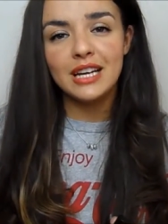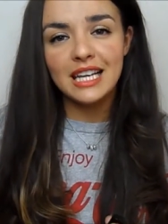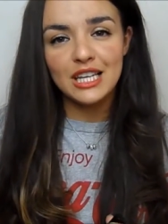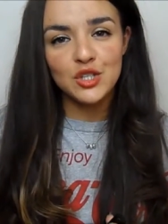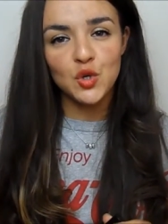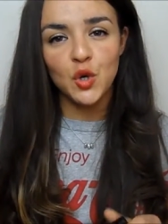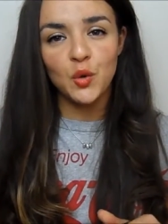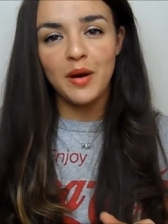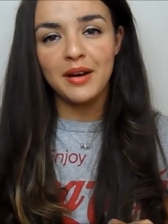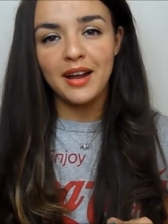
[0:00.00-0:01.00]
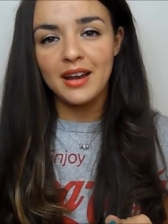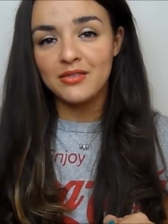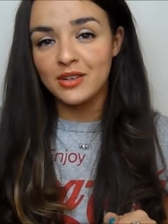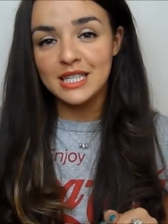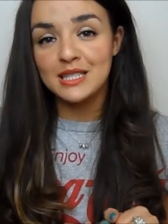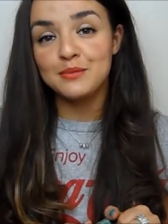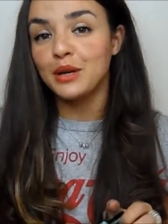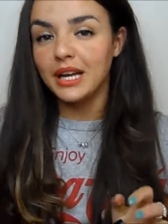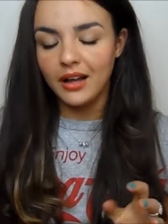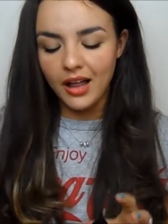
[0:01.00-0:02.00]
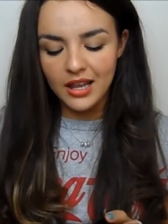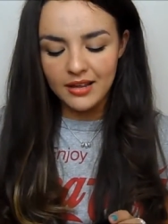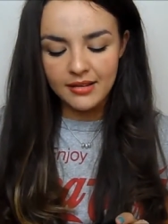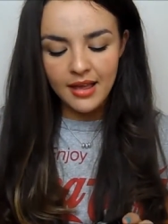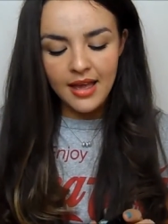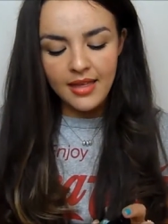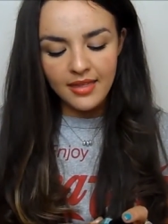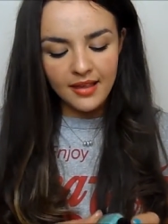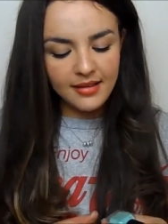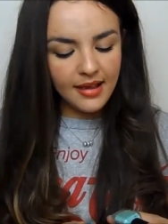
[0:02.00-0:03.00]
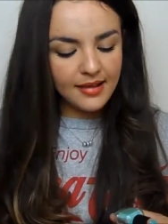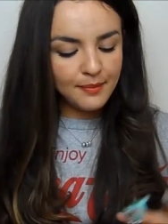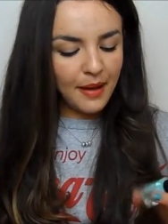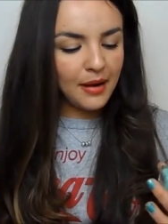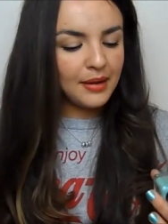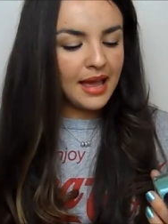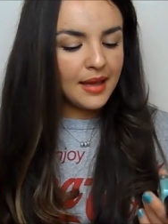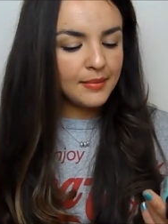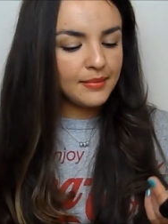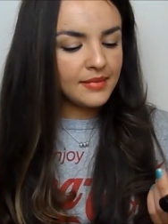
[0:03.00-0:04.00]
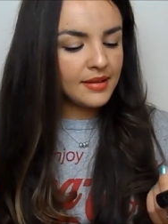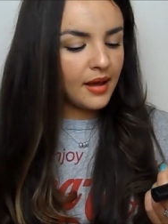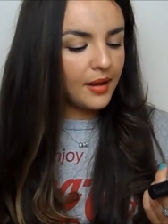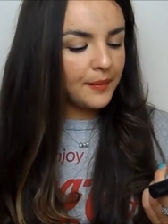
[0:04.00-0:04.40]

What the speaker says: really enjoying wearing kind of my spring colours. This is Barry M's,